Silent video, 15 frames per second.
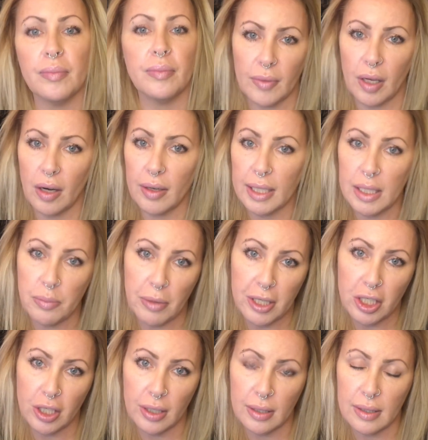our
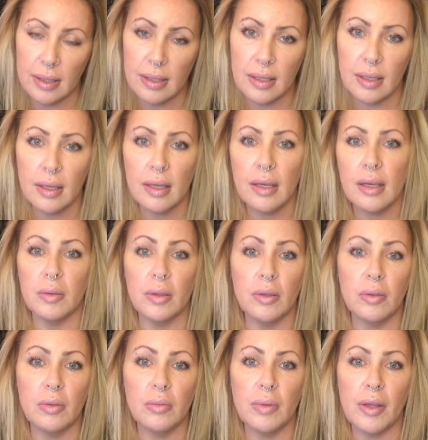expressions,
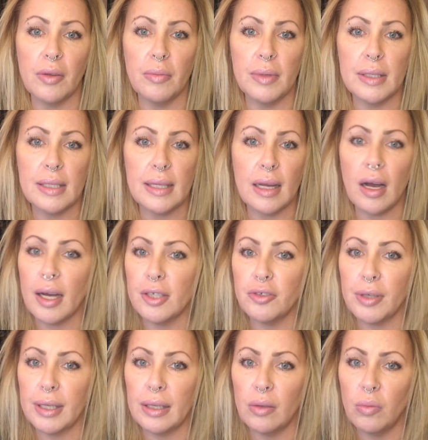whether we stay
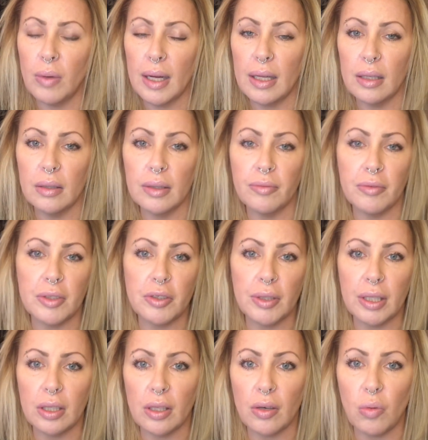hydrated well, if we drink a
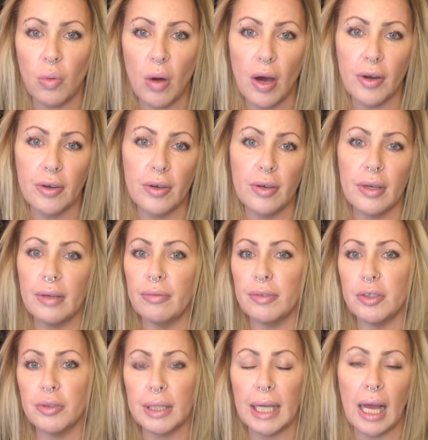lot of water, if we
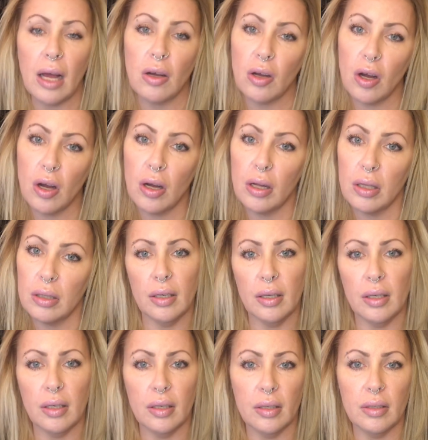drink alcohol,
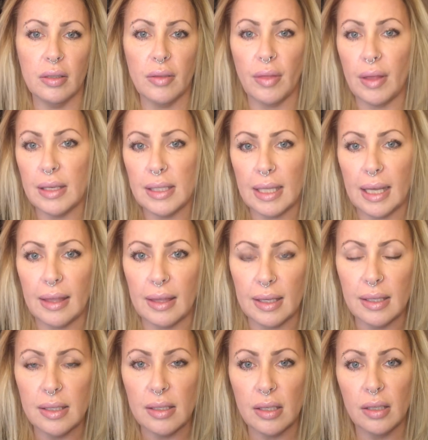things like
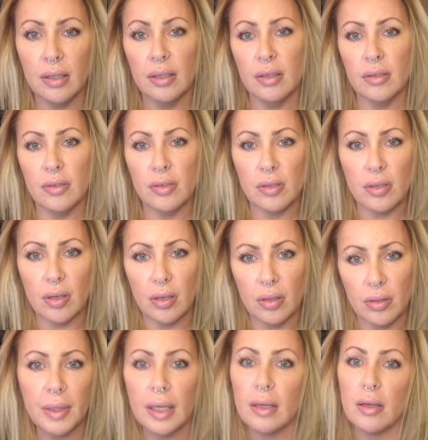this. So
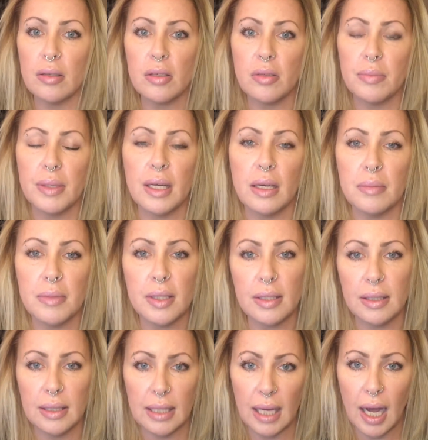it also becomes
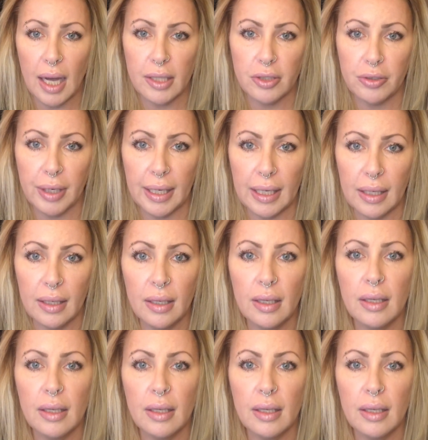dehydrated,